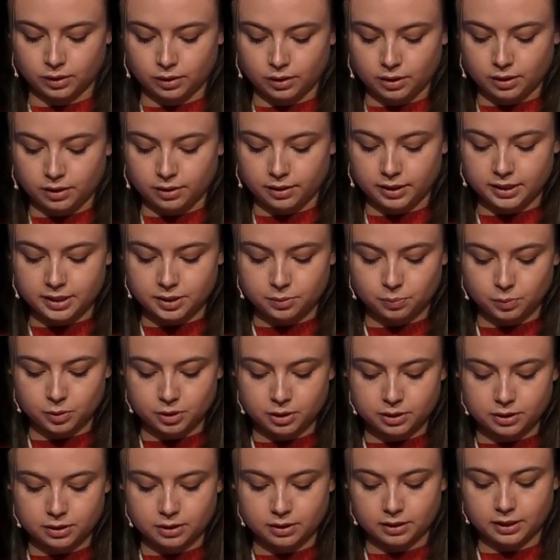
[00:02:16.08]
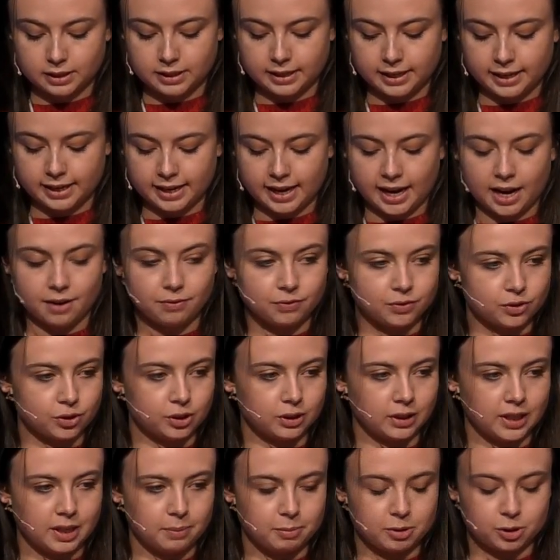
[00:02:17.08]
This was the day after
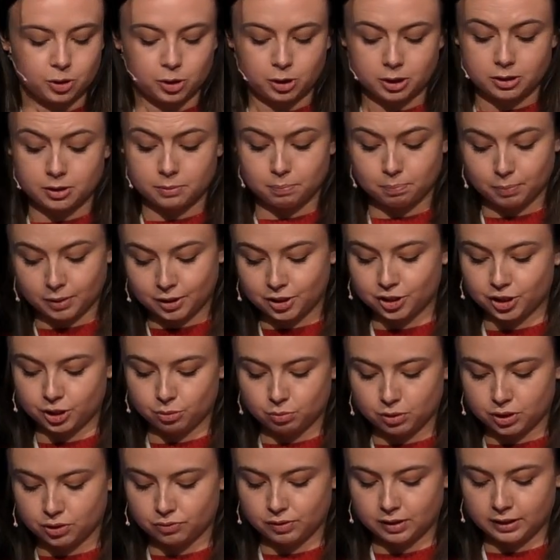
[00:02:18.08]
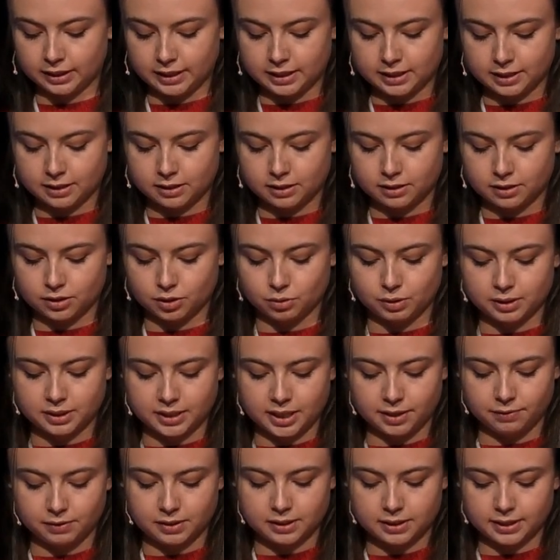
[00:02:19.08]
Labour's budget was released, so it's
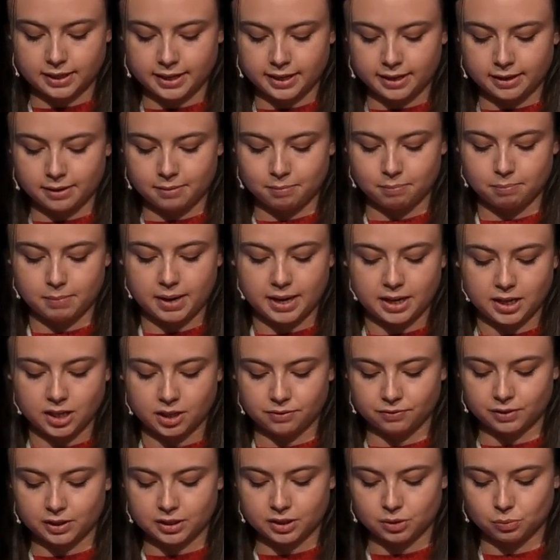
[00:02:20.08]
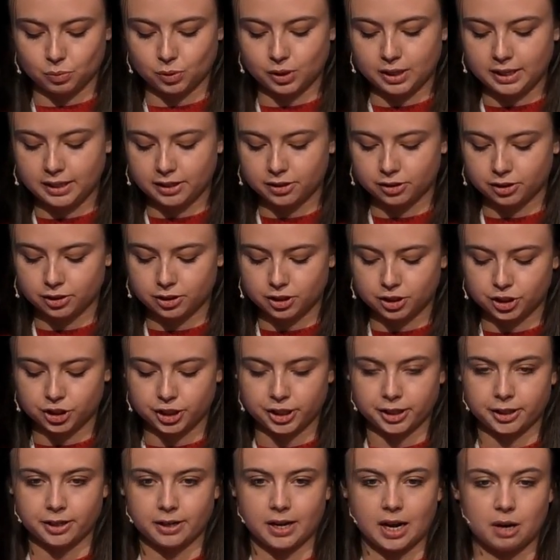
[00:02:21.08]
safe to say many of us were eager to
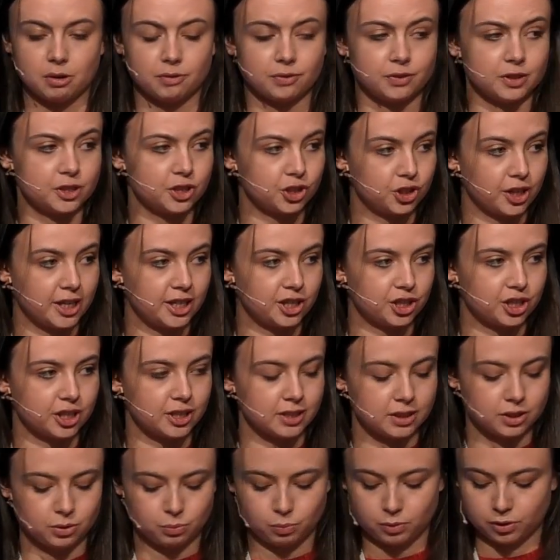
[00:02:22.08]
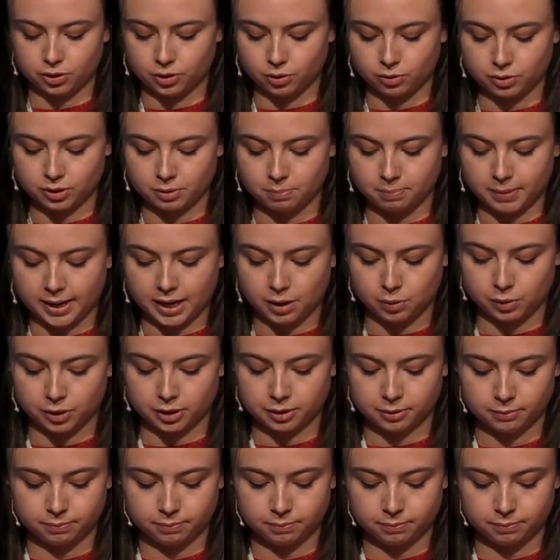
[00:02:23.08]
share our frustrations with those in power.